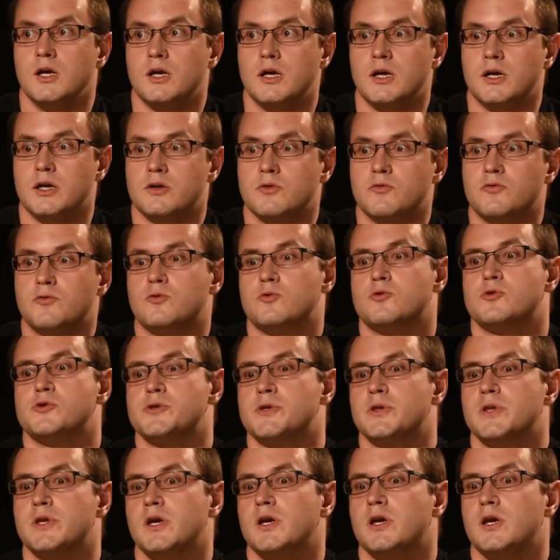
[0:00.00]
and of
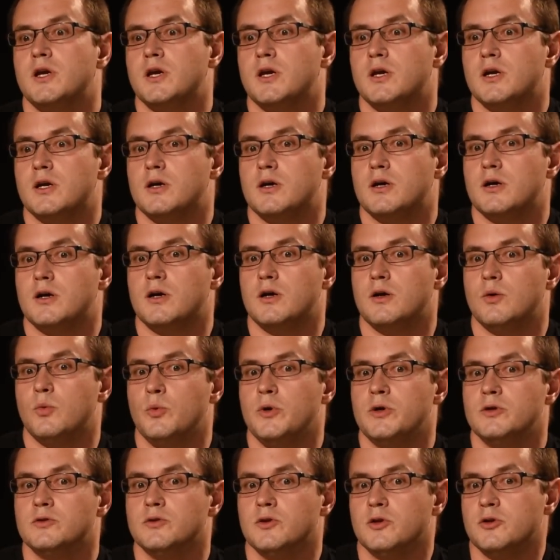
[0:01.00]
course they
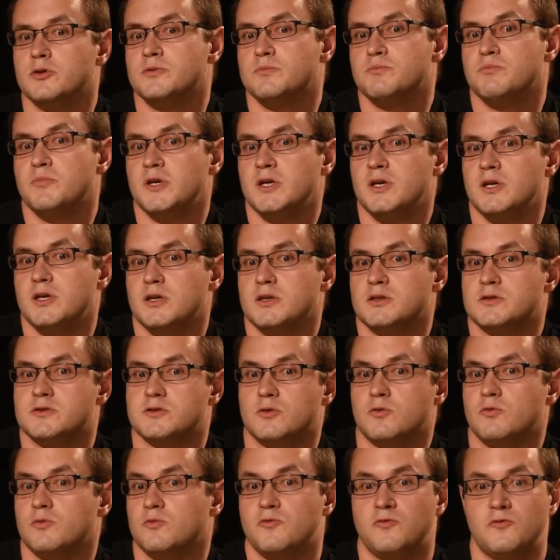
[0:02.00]
will not be
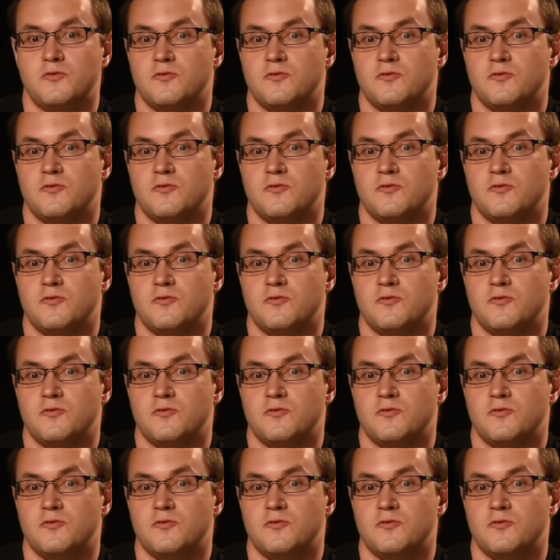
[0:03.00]
so